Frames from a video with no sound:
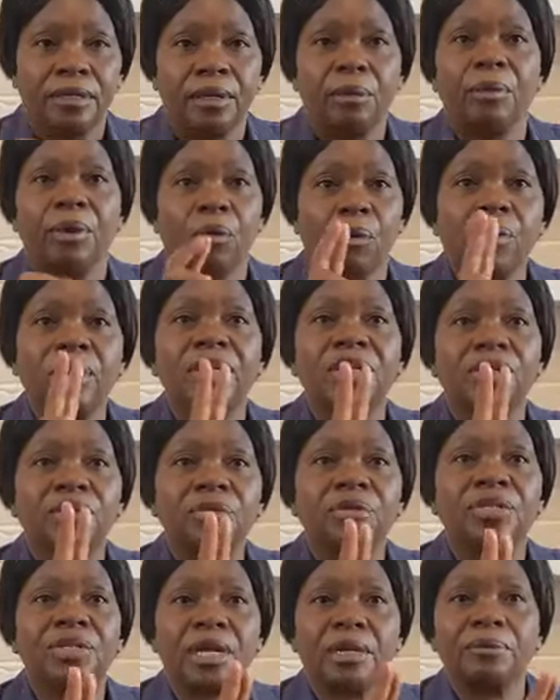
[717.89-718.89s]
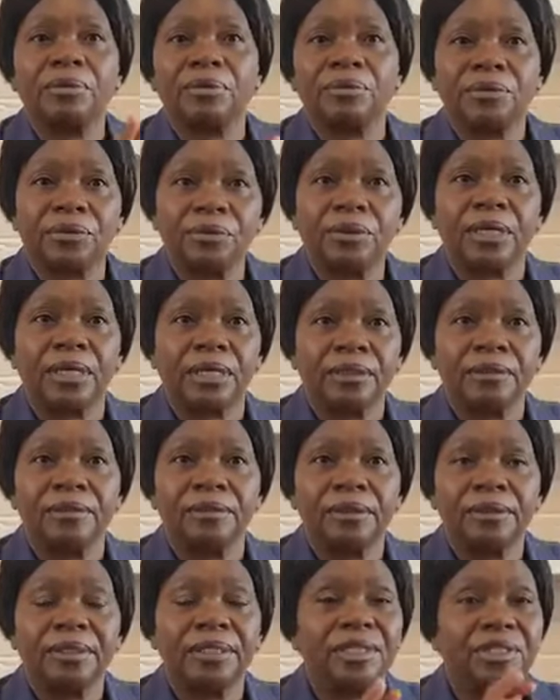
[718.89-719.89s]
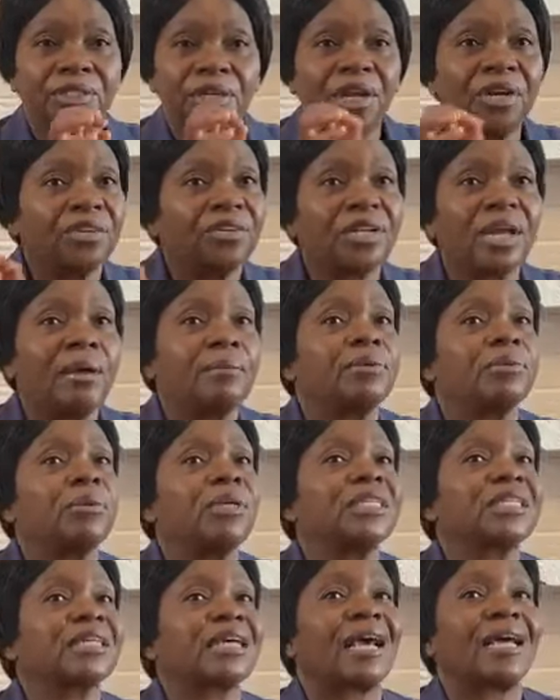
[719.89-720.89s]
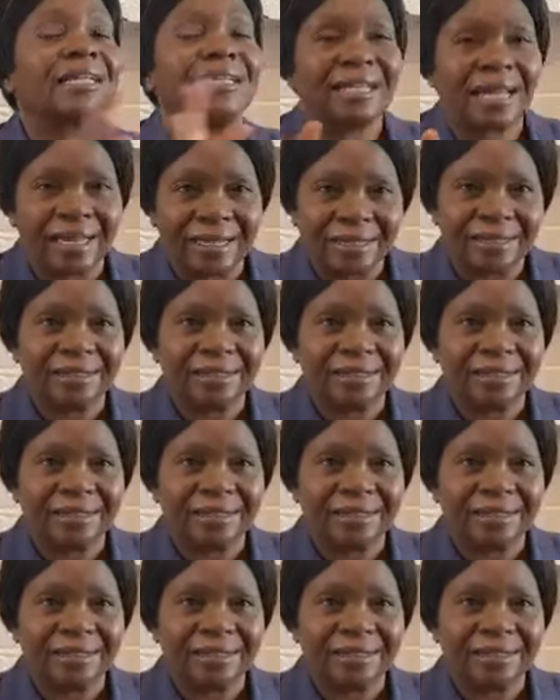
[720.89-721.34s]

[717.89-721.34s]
there were only 2 tribes of Judah. The 10 tribes were scattered.